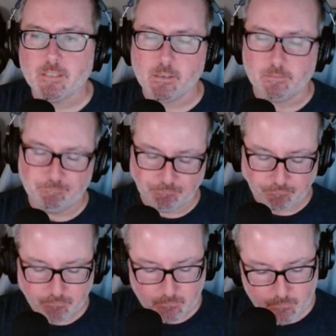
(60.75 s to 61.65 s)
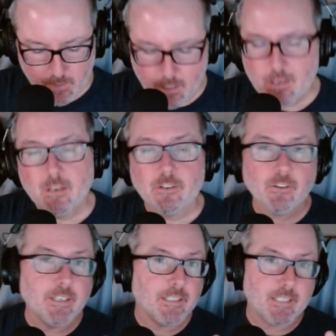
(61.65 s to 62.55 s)
So
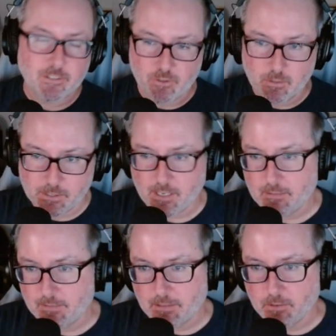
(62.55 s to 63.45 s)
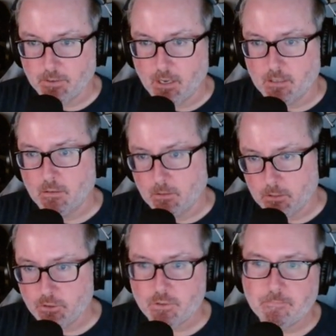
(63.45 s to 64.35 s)
Try not to get too upset that they're not
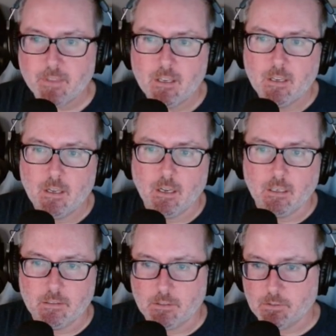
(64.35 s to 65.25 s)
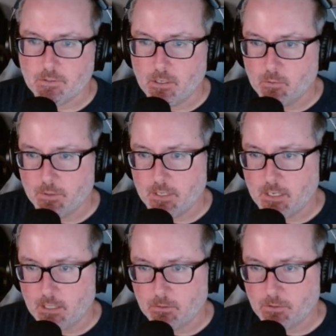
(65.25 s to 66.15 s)
orange. Uh, the cell with the
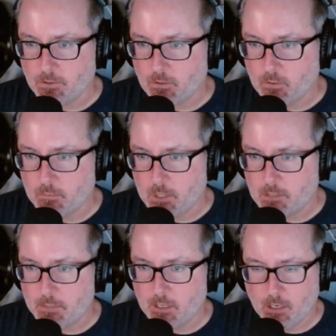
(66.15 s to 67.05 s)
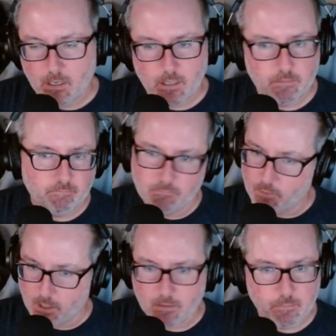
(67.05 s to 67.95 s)
yellow circle must be odd.
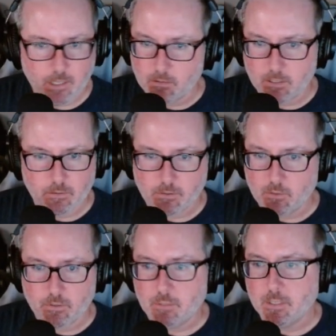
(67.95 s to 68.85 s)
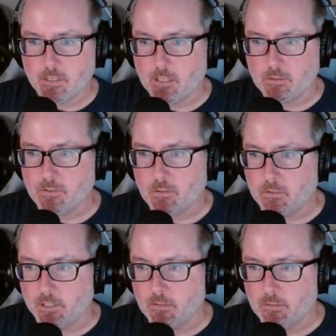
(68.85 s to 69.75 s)
Okay, apparently there's going to be a yellow
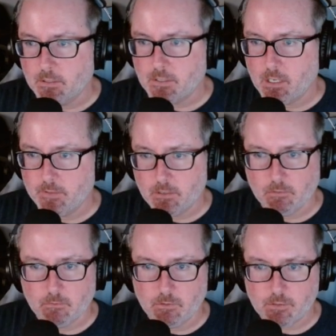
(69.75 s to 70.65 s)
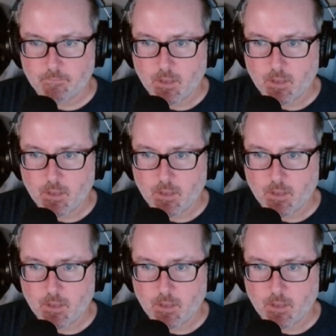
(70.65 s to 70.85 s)
circle here. Let's dive into the rules.